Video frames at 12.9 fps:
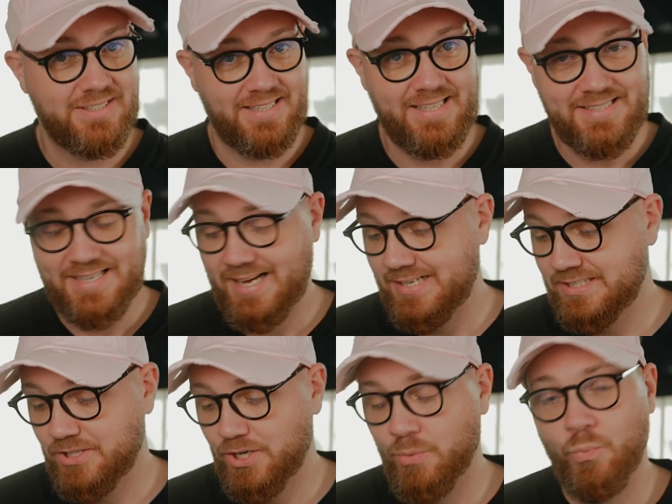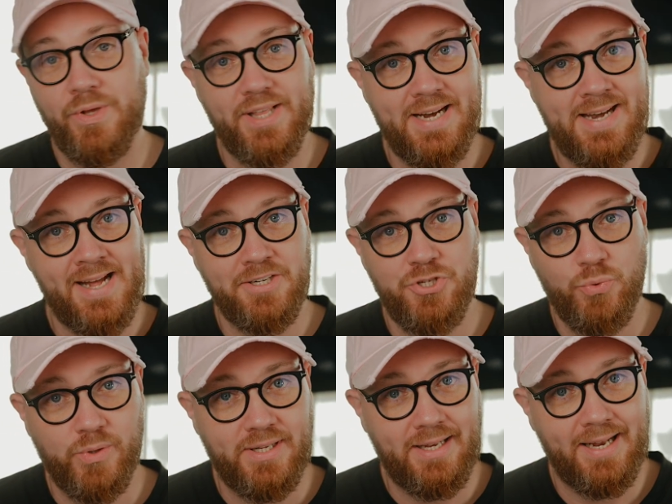these guys come with a
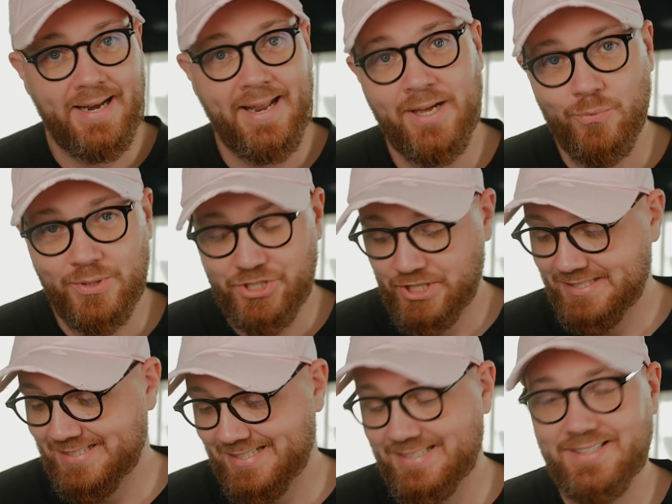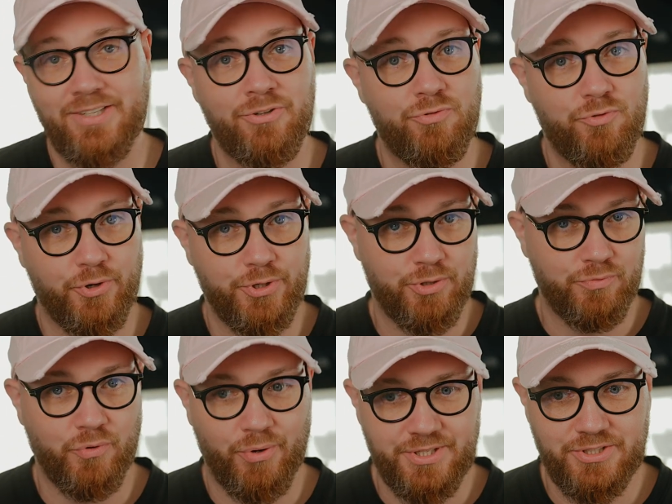natural language assistant for your
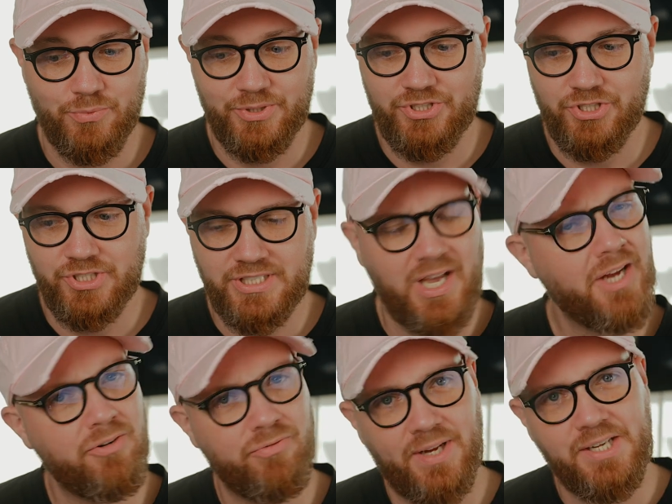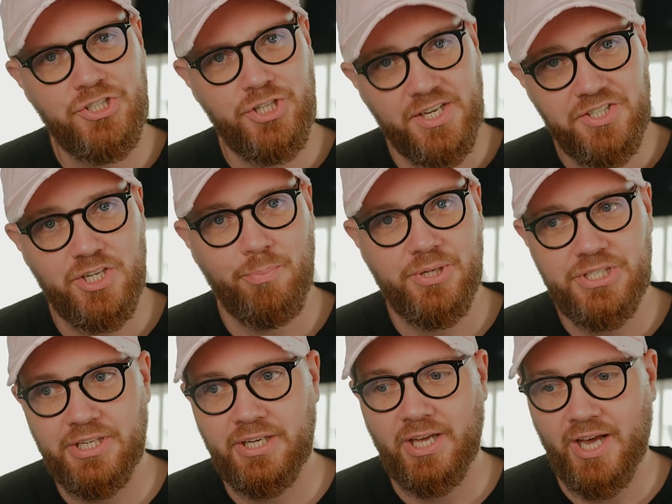voice, which is kind of like
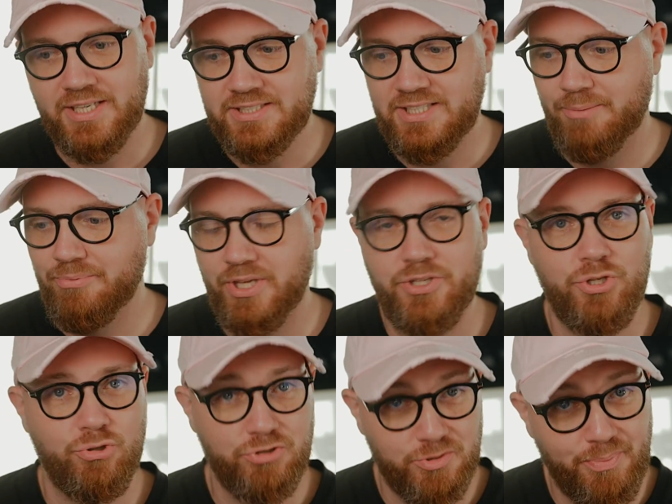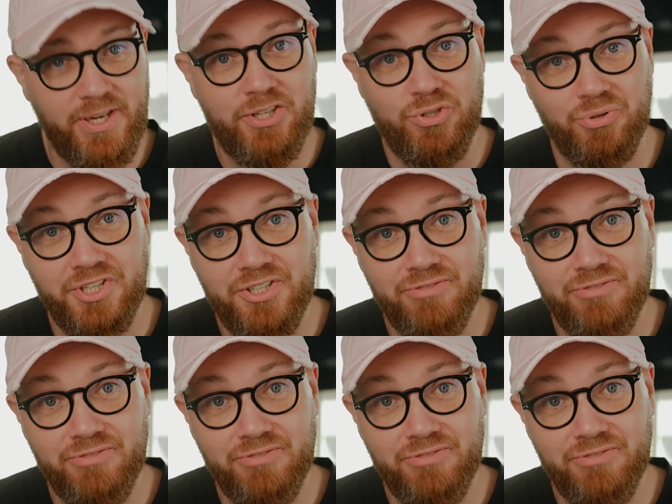ChatGPT, except that you speak to it.